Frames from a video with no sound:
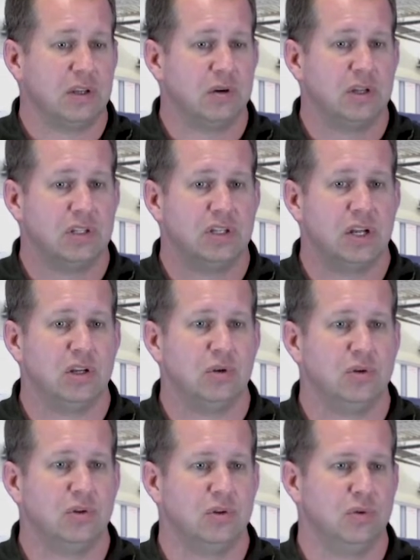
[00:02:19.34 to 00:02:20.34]
you continue
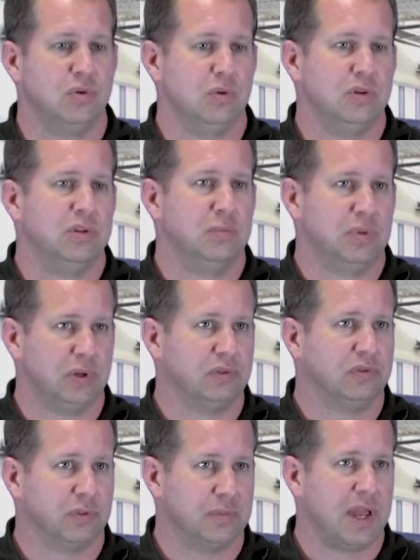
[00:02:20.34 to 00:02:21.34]
to build
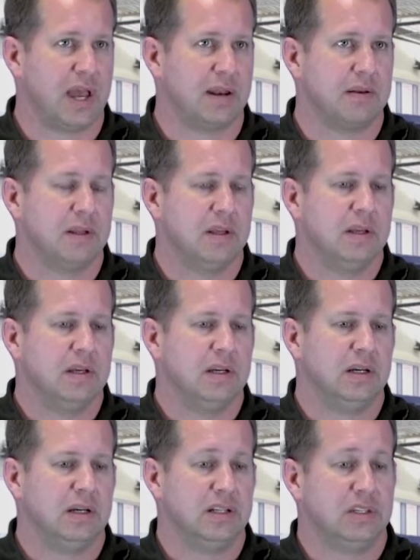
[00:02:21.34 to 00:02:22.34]
from that
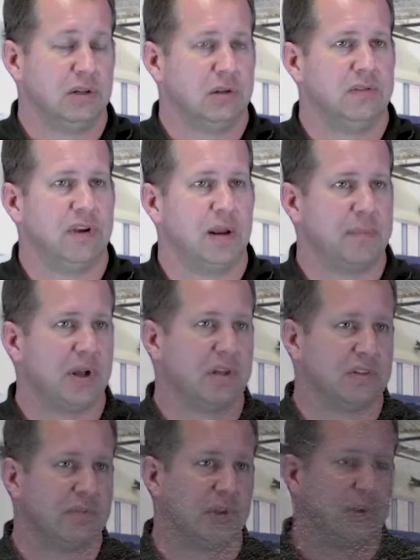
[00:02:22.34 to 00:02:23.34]
until you've got
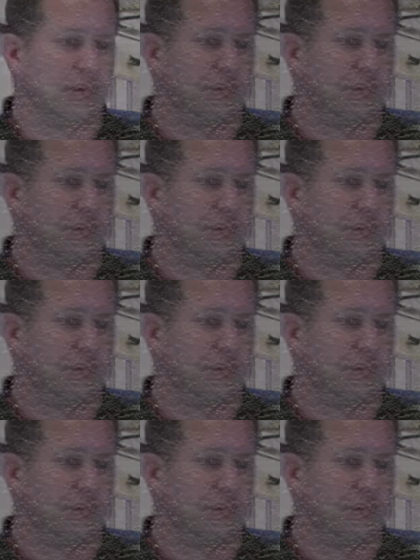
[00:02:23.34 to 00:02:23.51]
balanced flow.